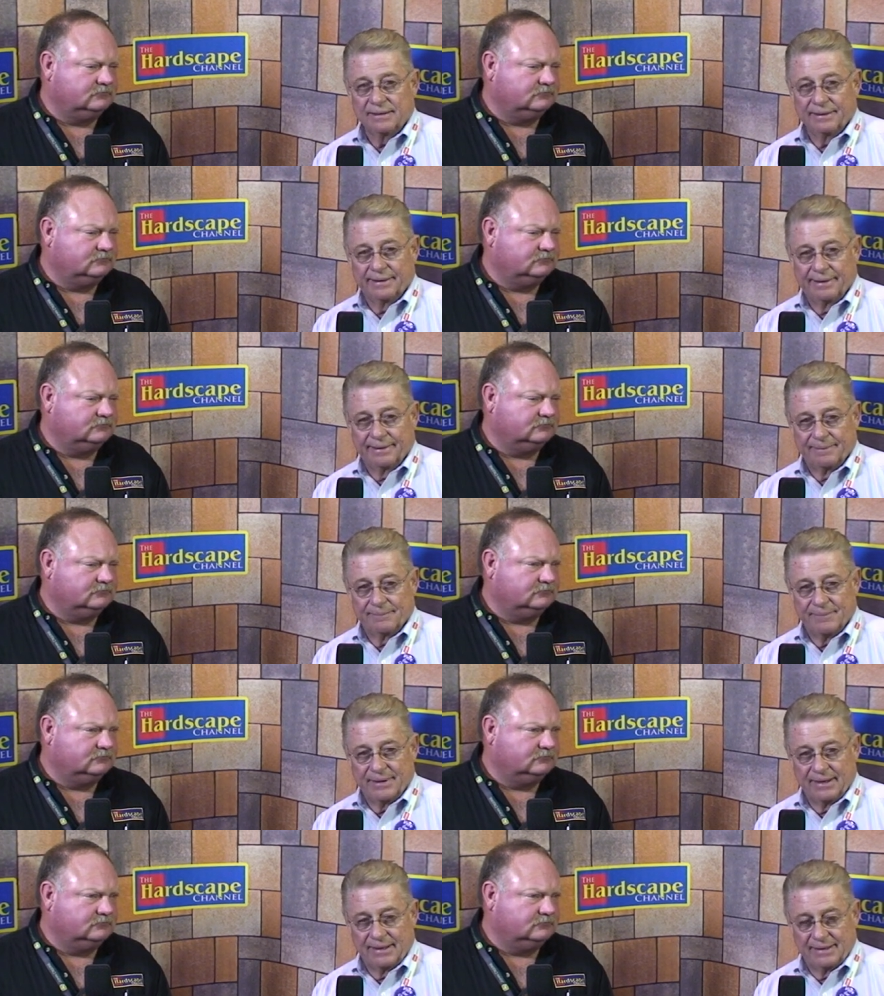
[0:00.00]
Speaker 1: Uh,
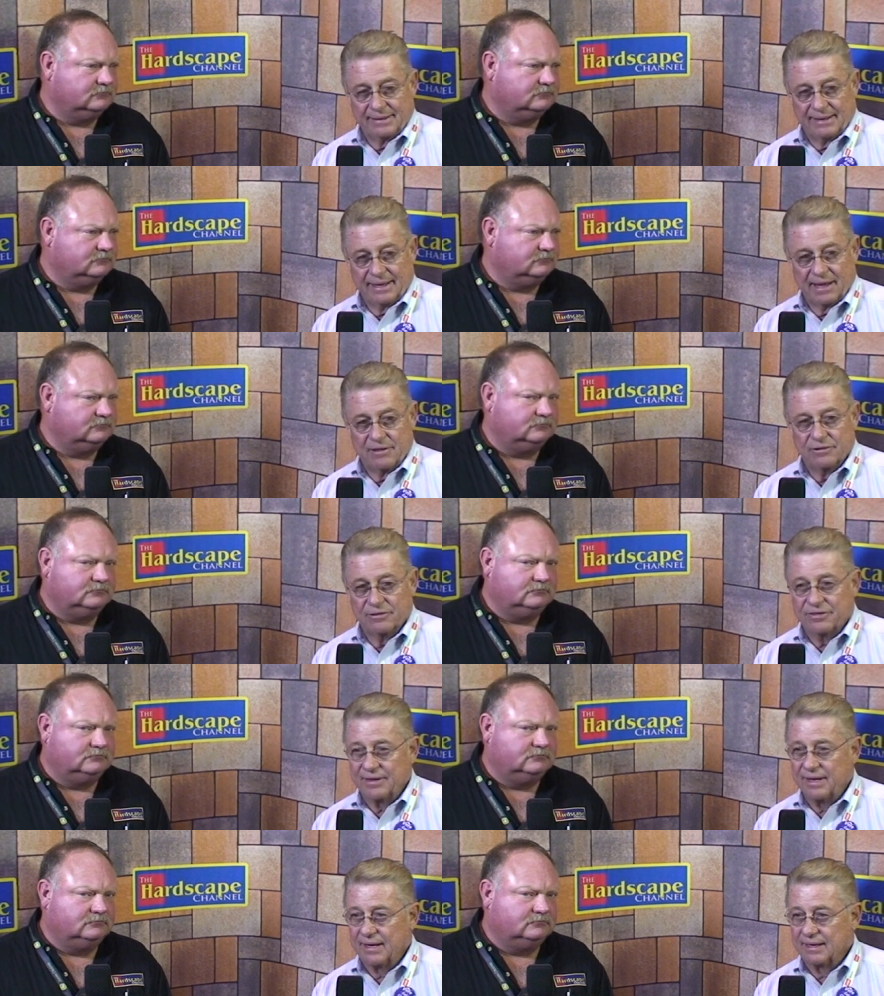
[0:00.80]
the, the other
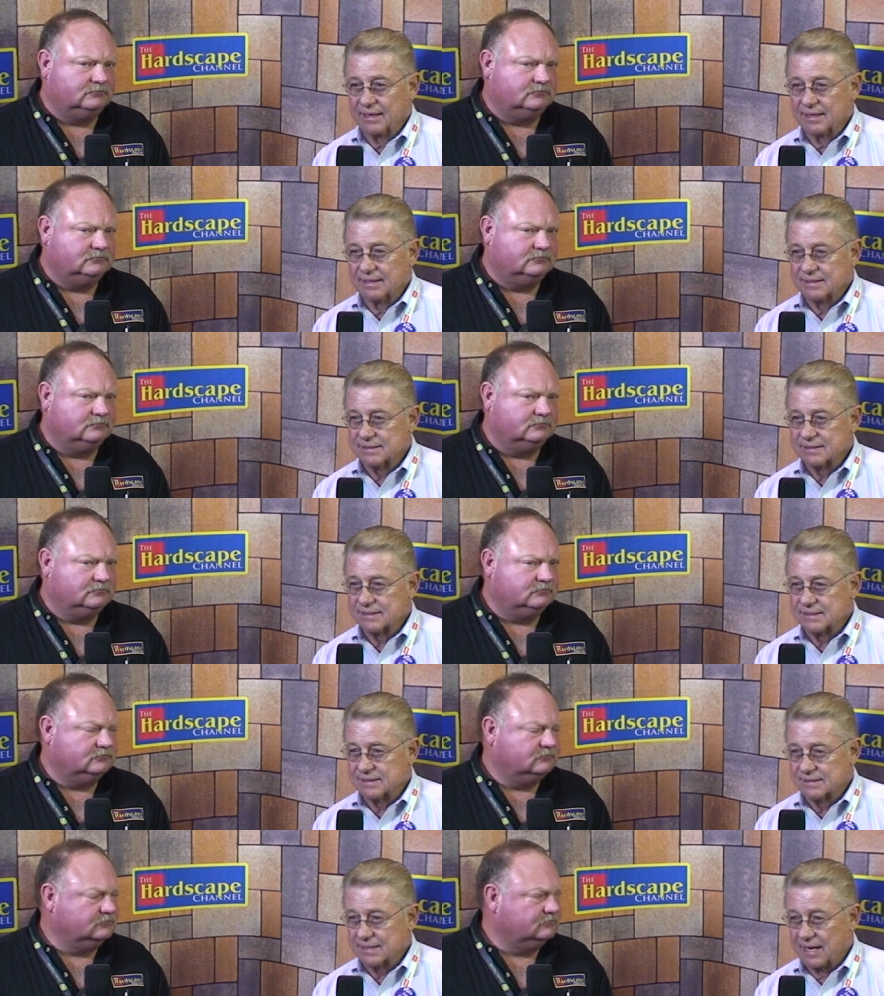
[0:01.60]
thing is,
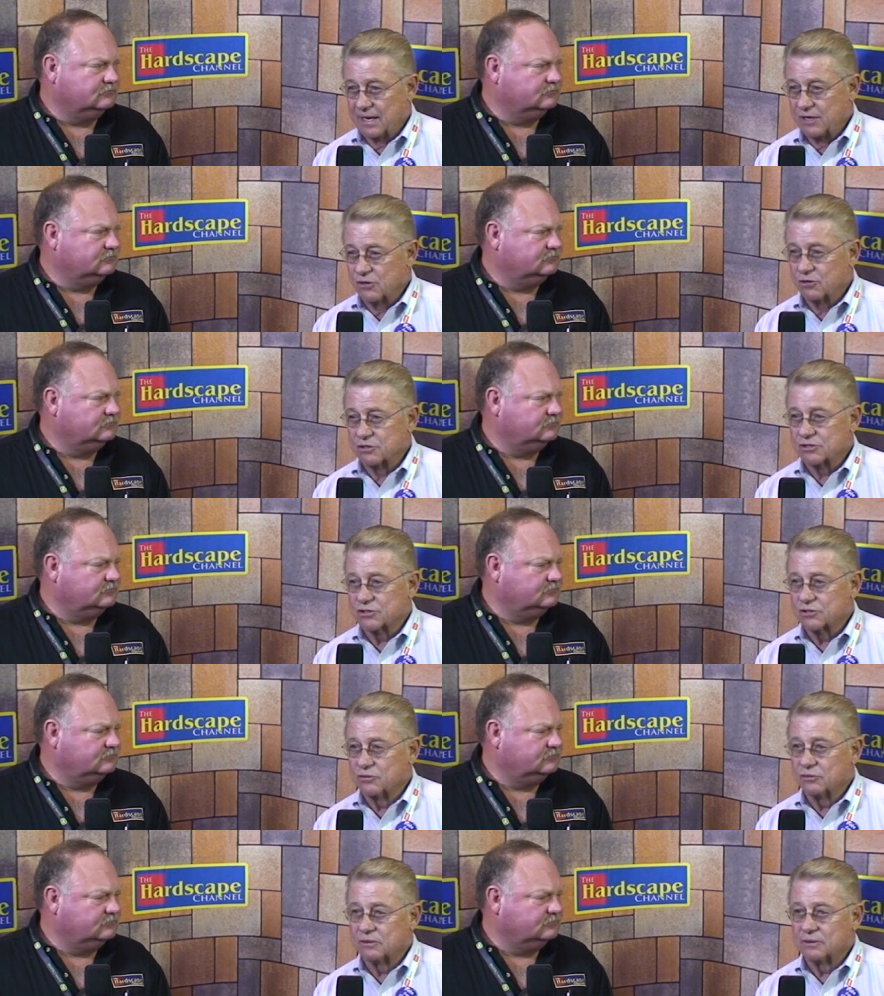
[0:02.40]
is at your
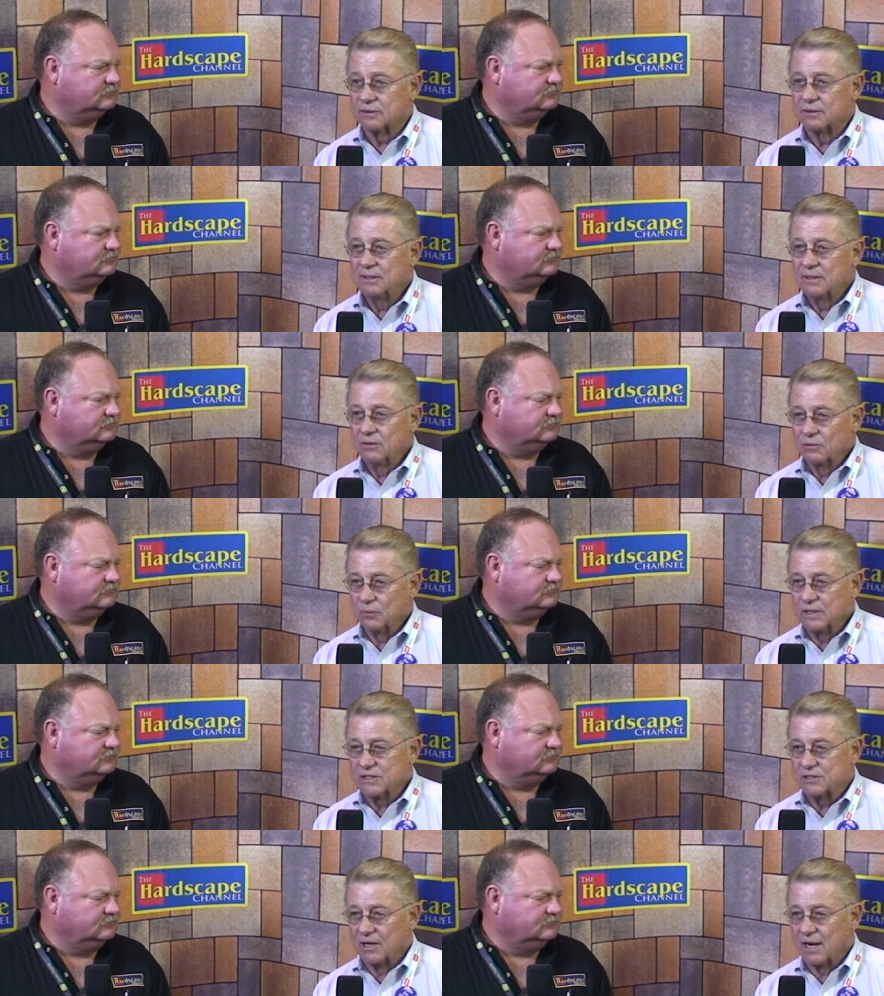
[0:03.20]
school,
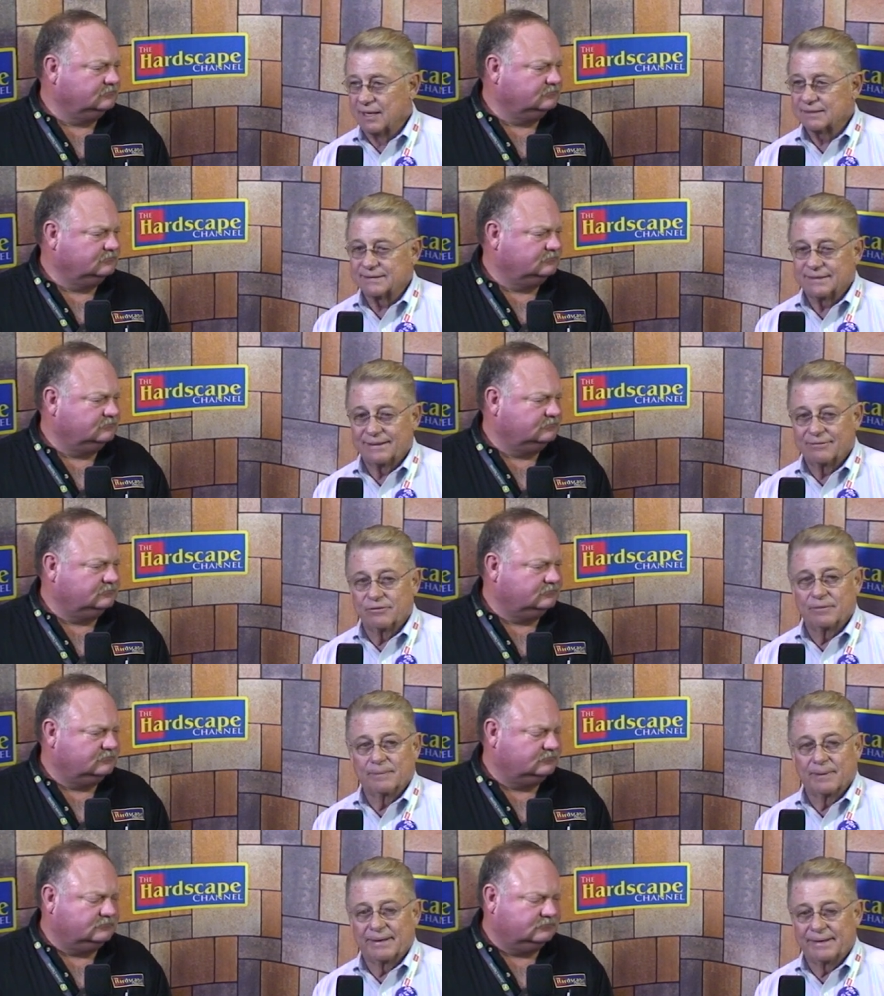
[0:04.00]
we talk to
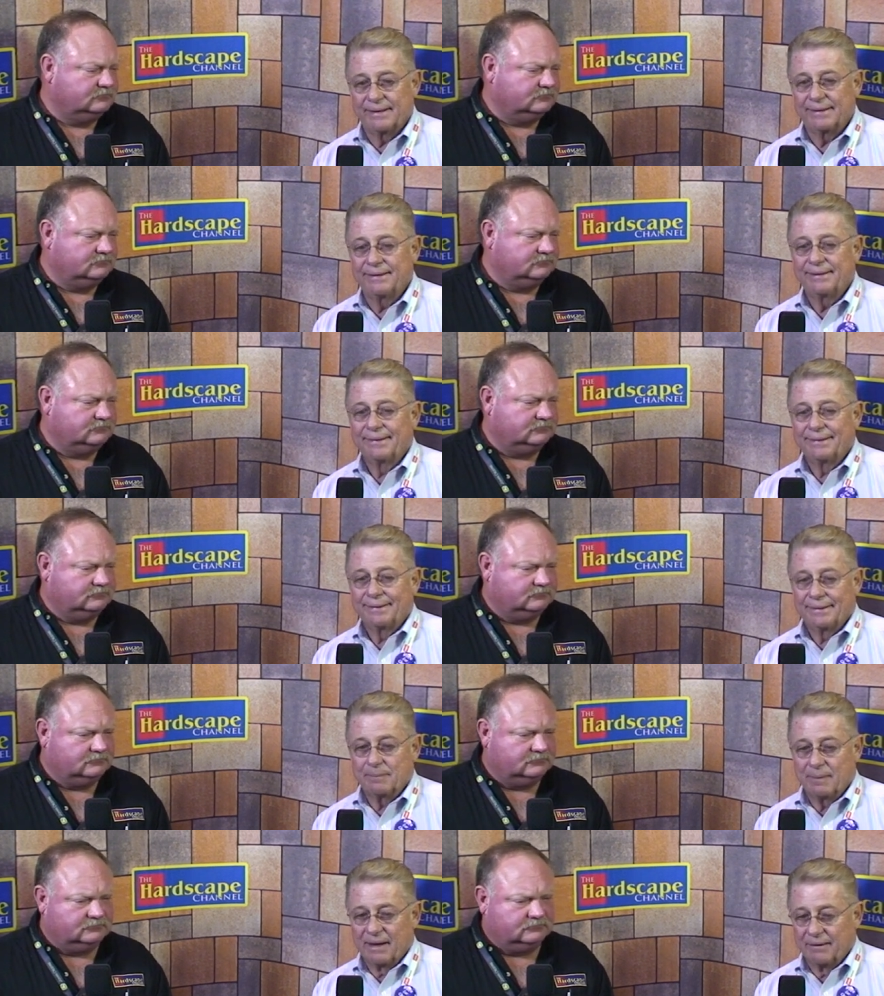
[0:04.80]
everybody
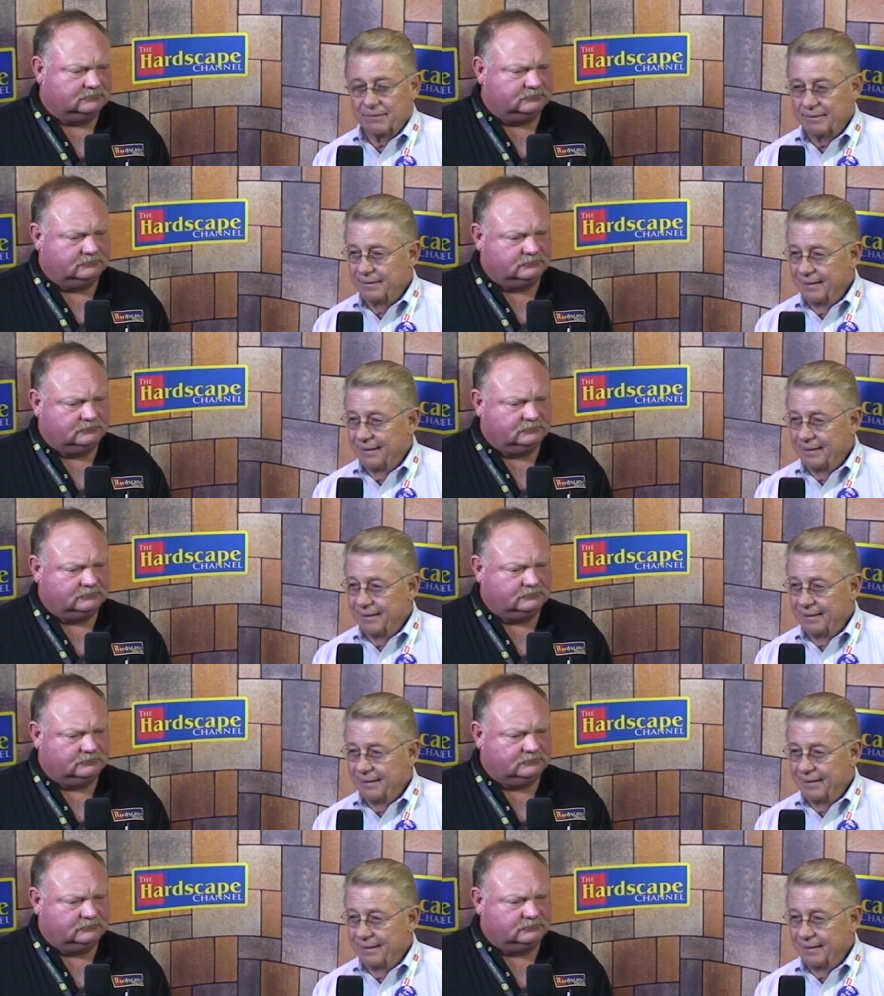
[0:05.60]
about